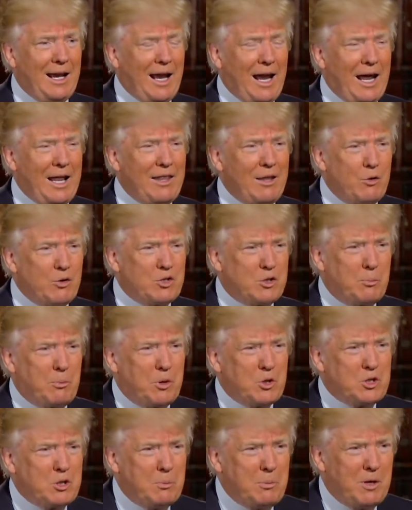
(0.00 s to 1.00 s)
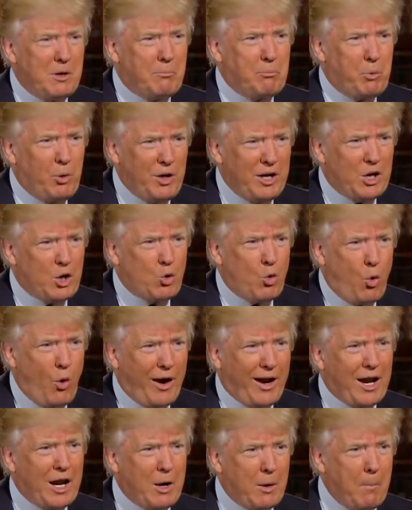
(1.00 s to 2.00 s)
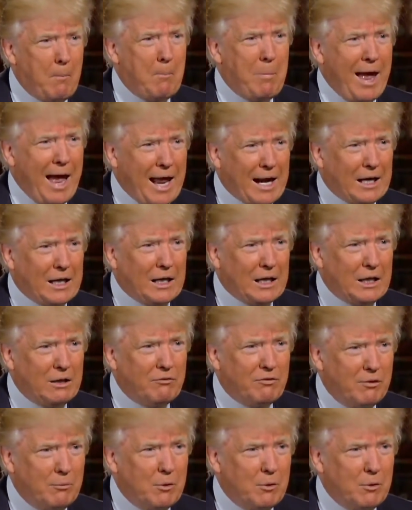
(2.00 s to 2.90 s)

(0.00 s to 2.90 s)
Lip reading: And that was supposed to be a pretty quick battle for